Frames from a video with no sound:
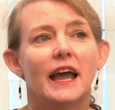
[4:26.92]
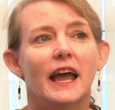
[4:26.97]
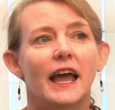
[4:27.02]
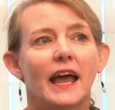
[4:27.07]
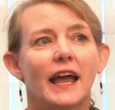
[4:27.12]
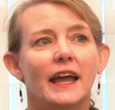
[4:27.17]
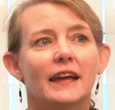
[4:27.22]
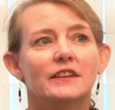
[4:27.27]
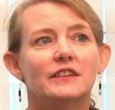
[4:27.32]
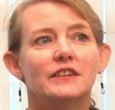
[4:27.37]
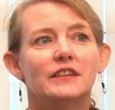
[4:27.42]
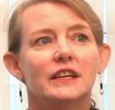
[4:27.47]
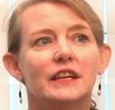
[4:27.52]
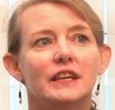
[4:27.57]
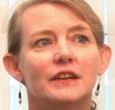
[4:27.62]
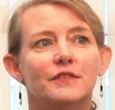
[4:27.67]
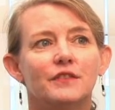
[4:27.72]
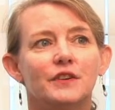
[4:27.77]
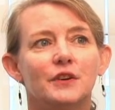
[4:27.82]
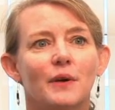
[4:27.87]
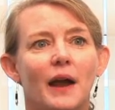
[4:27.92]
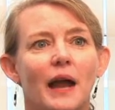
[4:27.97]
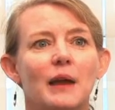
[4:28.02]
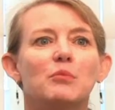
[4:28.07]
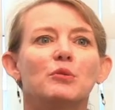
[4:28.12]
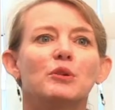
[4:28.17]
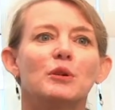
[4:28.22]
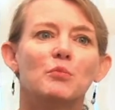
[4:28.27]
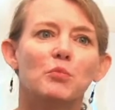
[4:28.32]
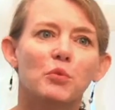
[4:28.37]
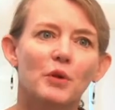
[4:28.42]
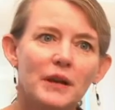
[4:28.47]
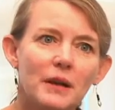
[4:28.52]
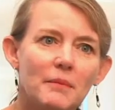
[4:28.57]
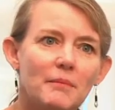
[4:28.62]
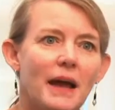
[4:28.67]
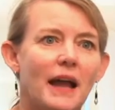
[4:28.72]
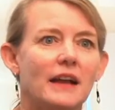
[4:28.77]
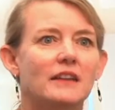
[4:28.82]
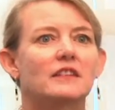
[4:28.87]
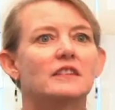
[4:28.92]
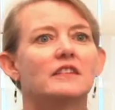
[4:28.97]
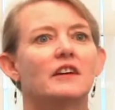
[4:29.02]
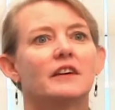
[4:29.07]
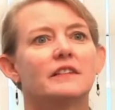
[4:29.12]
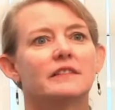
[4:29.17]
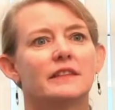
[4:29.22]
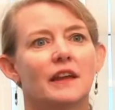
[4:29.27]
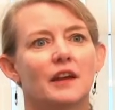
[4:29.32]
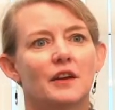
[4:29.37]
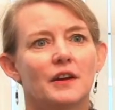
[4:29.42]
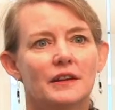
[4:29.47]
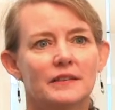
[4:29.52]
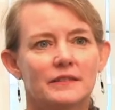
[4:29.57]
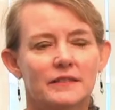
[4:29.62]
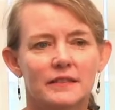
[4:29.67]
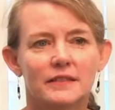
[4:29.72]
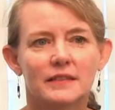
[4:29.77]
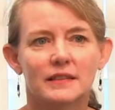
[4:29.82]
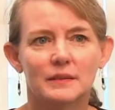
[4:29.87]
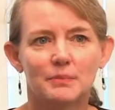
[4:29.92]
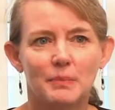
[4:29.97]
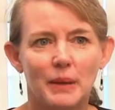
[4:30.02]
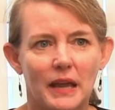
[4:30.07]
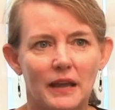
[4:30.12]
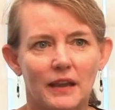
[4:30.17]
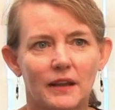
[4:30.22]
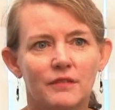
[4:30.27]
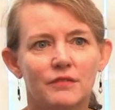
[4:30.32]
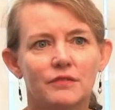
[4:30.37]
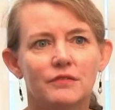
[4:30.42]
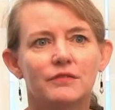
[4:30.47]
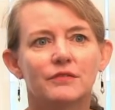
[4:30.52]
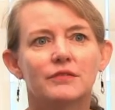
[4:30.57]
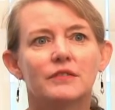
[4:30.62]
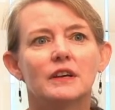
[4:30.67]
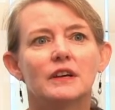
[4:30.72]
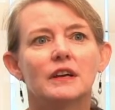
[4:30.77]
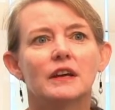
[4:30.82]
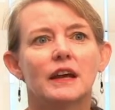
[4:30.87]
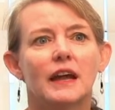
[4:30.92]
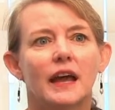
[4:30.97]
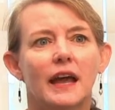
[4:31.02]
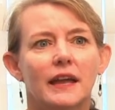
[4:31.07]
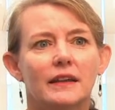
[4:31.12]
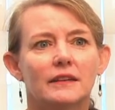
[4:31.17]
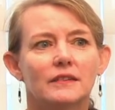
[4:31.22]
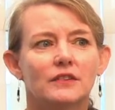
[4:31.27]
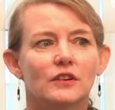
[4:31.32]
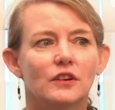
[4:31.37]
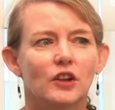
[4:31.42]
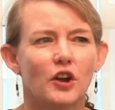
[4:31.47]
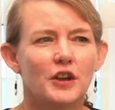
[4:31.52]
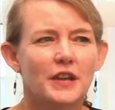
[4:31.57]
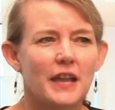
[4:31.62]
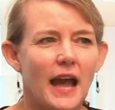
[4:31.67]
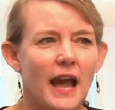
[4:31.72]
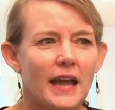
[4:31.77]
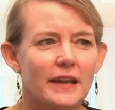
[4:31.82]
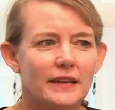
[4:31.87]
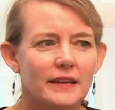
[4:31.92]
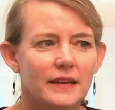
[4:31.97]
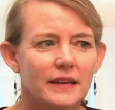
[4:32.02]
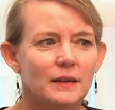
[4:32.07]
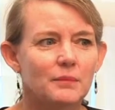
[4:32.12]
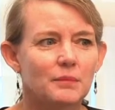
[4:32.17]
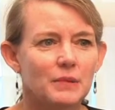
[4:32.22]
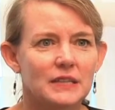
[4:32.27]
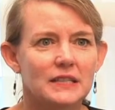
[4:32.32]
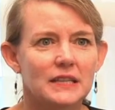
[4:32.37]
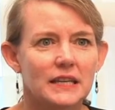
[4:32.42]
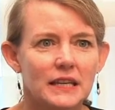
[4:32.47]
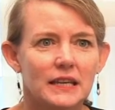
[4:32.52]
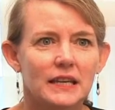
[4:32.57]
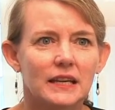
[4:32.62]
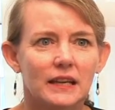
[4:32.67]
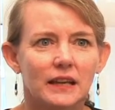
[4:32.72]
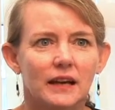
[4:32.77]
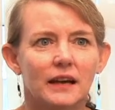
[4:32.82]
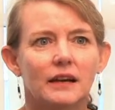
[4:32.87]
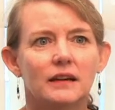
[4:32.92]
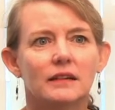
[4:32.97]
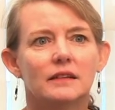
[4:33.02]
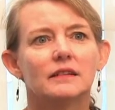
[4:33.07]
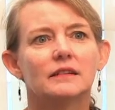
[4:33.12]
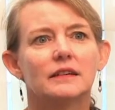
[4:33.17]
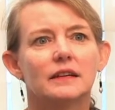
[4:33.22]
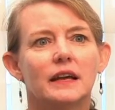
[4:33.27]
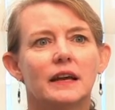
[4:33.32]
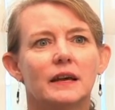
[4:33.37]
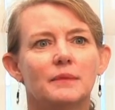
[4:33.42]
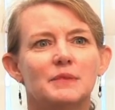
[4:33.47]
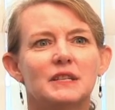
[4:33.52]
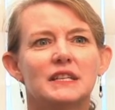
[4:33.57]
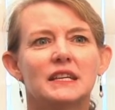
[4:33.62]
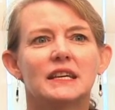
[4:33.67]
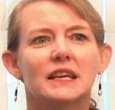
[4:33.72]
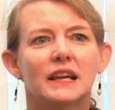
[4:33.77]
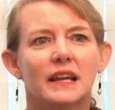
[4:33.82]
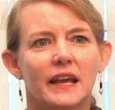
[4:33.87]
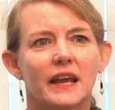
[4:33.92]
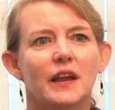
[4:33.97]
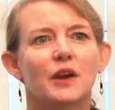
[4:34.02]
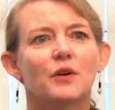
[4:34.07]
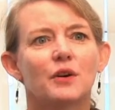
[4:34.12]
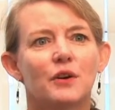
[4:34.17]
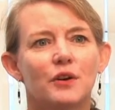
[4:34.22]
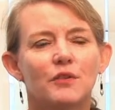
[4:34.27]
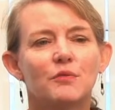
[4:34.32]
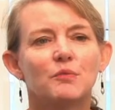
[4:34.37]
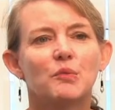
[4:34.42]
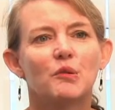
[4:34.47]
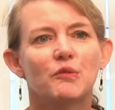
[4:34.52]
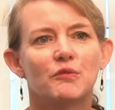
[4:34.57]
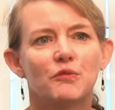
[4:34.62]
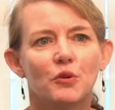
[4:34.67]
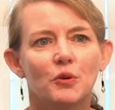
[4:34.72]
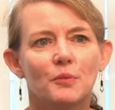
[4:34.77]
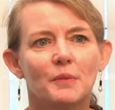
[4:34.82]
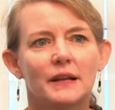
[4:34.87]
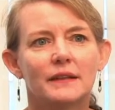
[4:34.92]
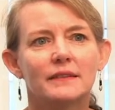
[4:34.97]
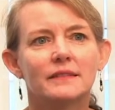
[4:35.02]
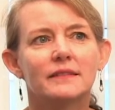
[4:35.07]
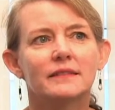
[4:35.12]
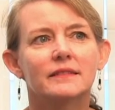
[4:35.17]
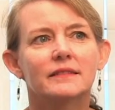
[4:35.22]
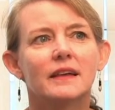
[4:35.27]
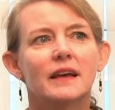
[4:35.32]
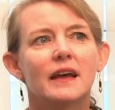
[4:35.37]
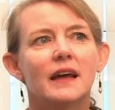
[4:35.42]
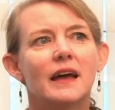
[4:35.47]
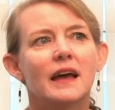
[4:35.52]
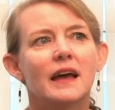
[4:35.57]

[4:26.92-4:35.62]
and if you're able to bring it back to those areas of SPEF and locate it in a particular area of performance,